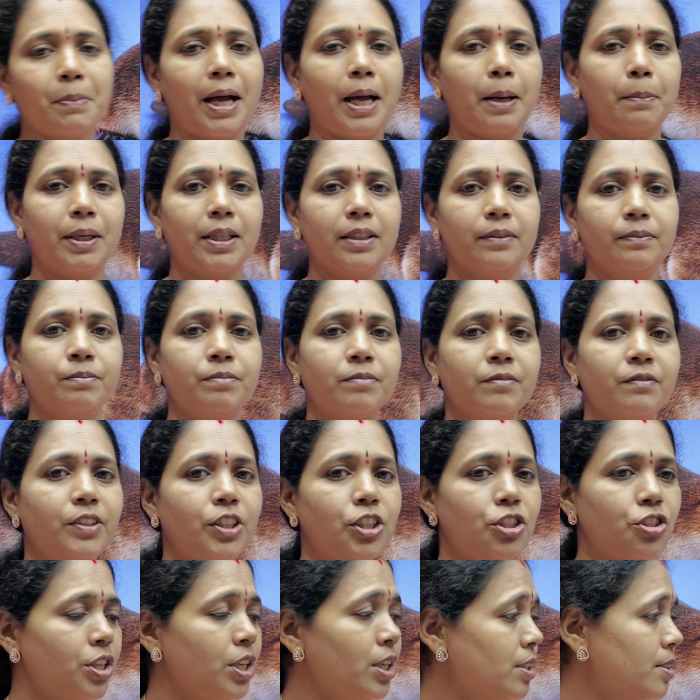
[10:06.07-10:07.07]
mammal,
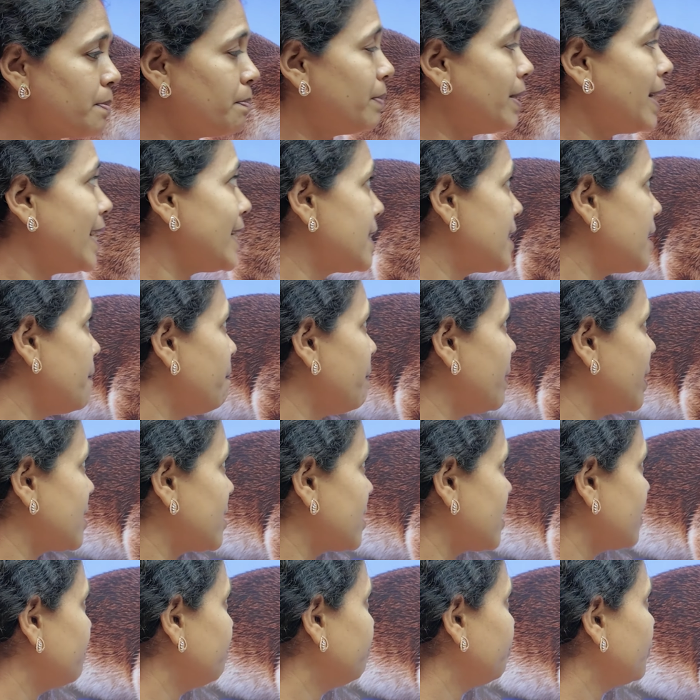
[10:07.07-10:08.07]
which is
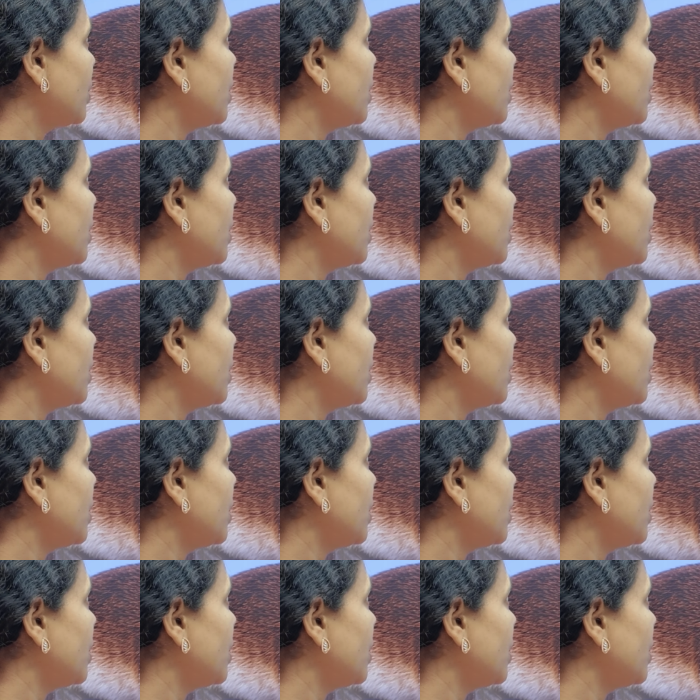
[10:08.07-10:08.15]
platypus.